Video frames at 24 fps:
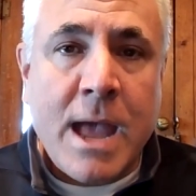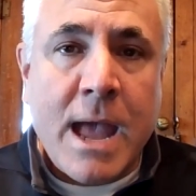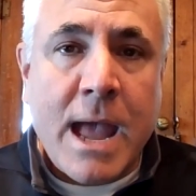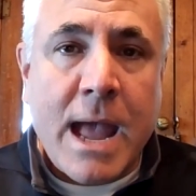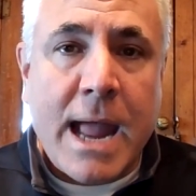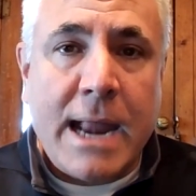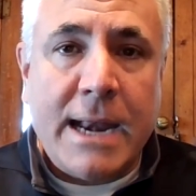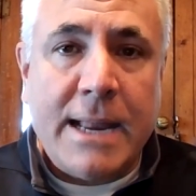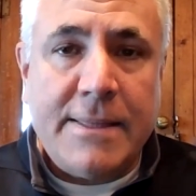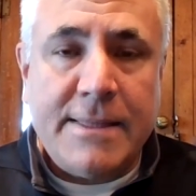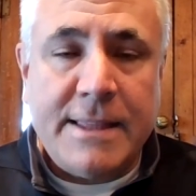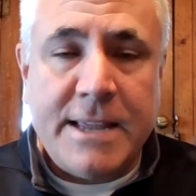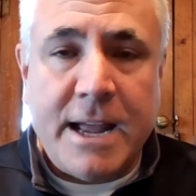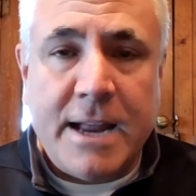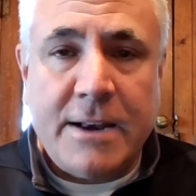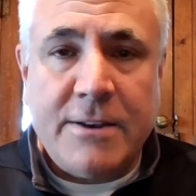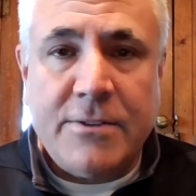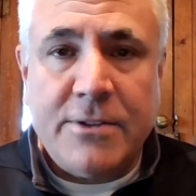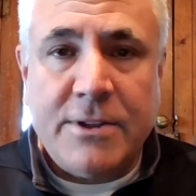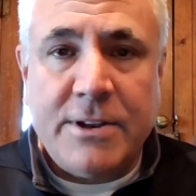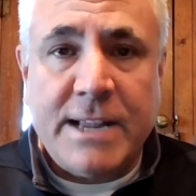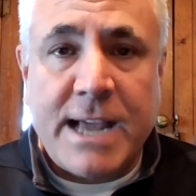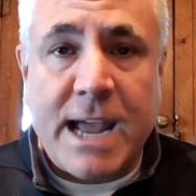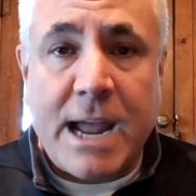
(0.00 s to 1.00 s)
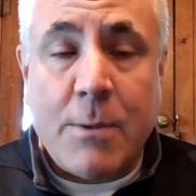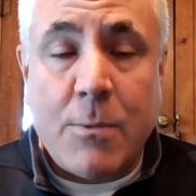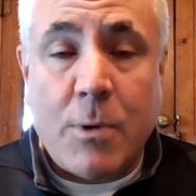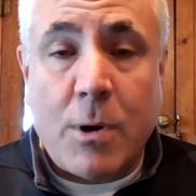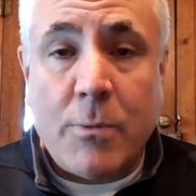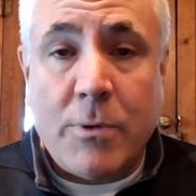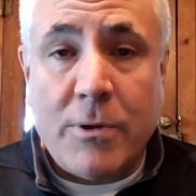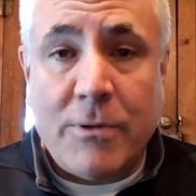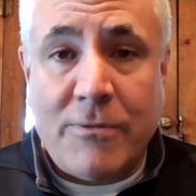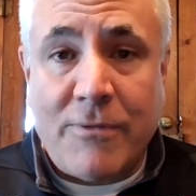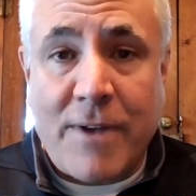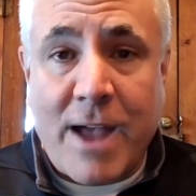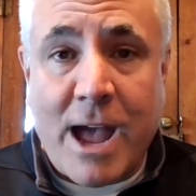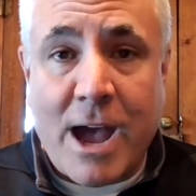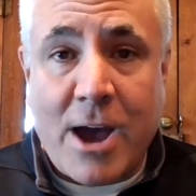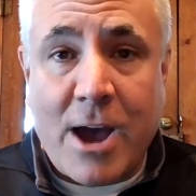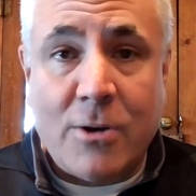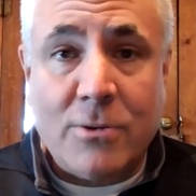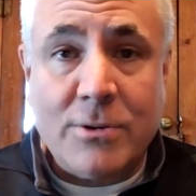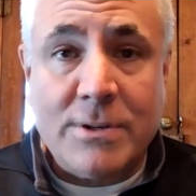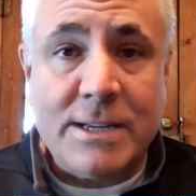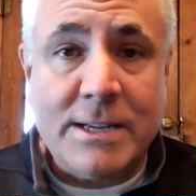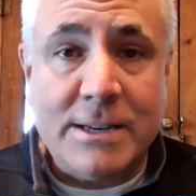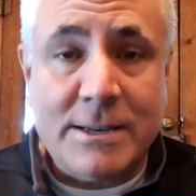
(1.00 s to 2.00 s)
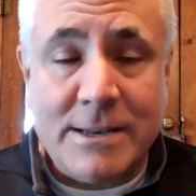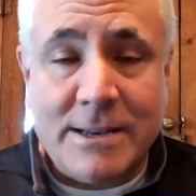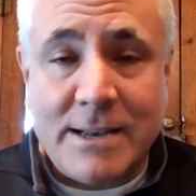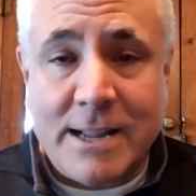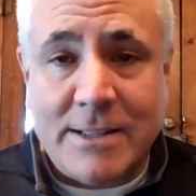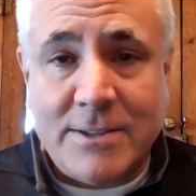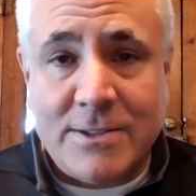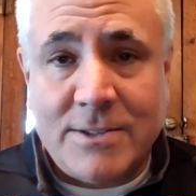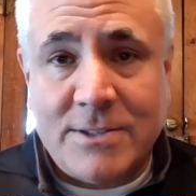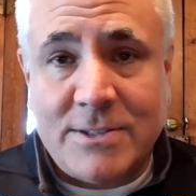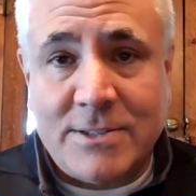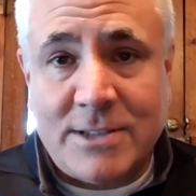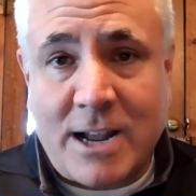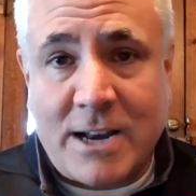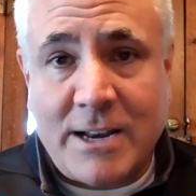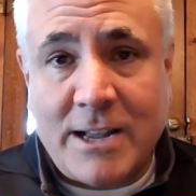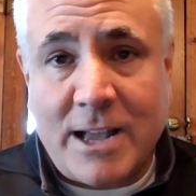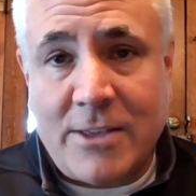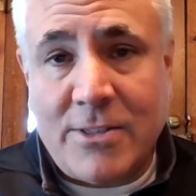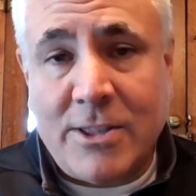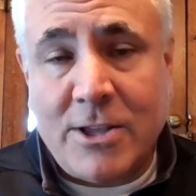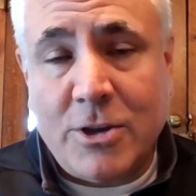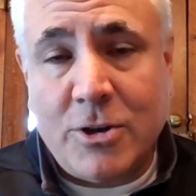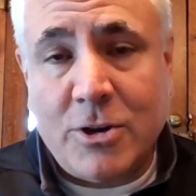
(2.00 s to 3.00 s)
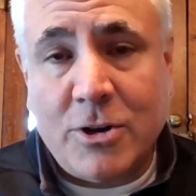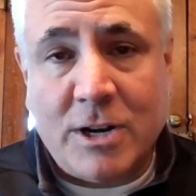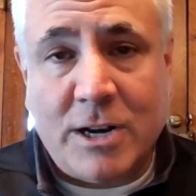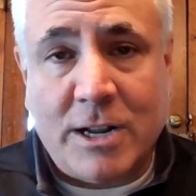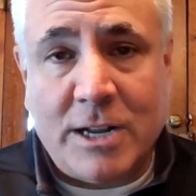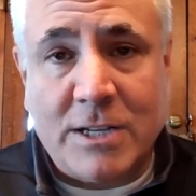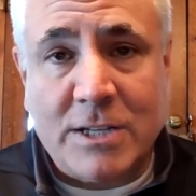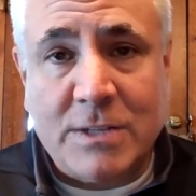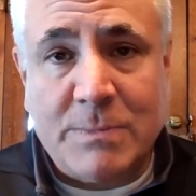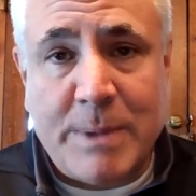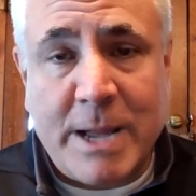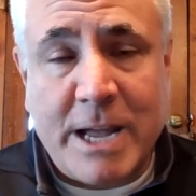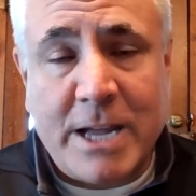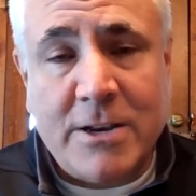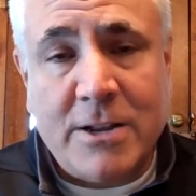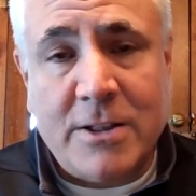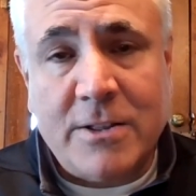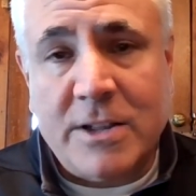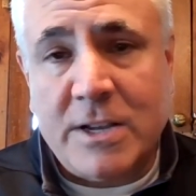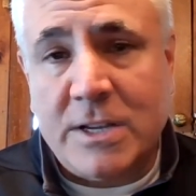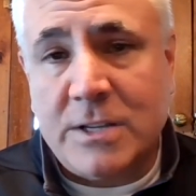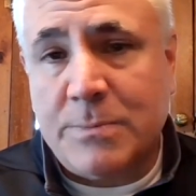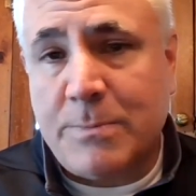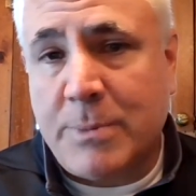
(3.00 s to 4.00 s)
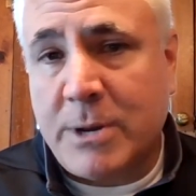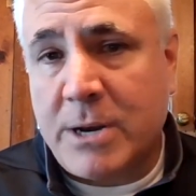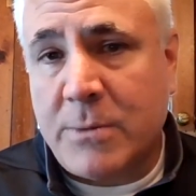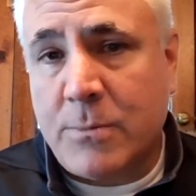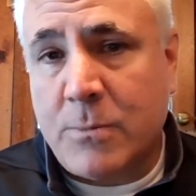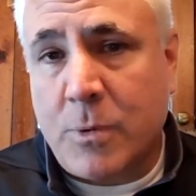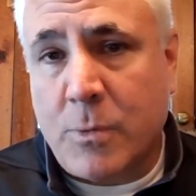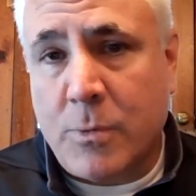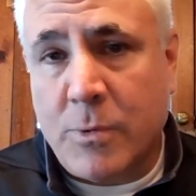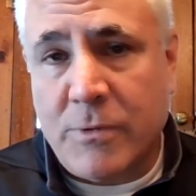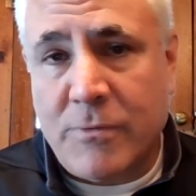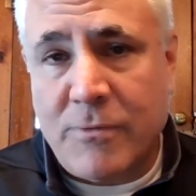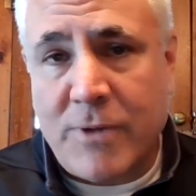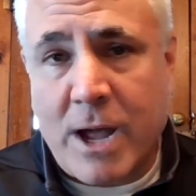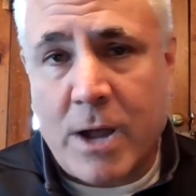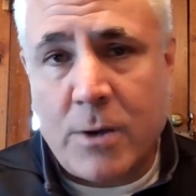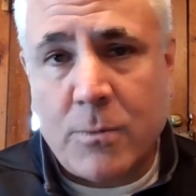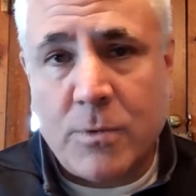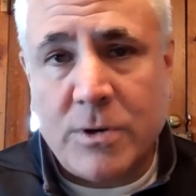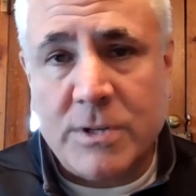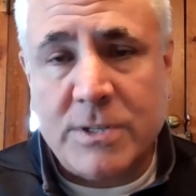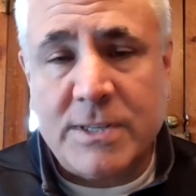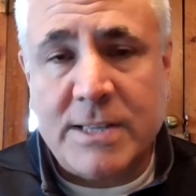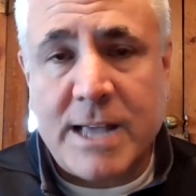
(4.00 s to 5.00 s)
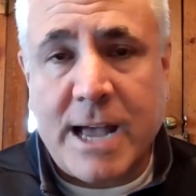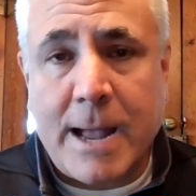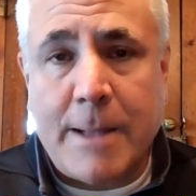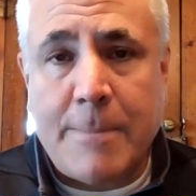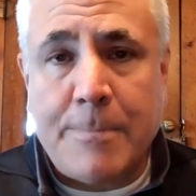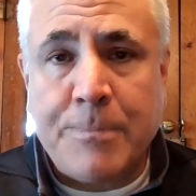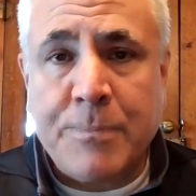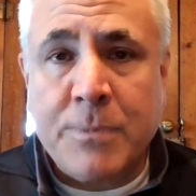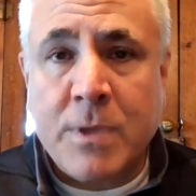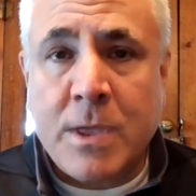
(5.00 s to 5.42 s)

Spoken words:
And at the end of the day, what we found, and Sadia, I think you're going to expand on this, but what we found was that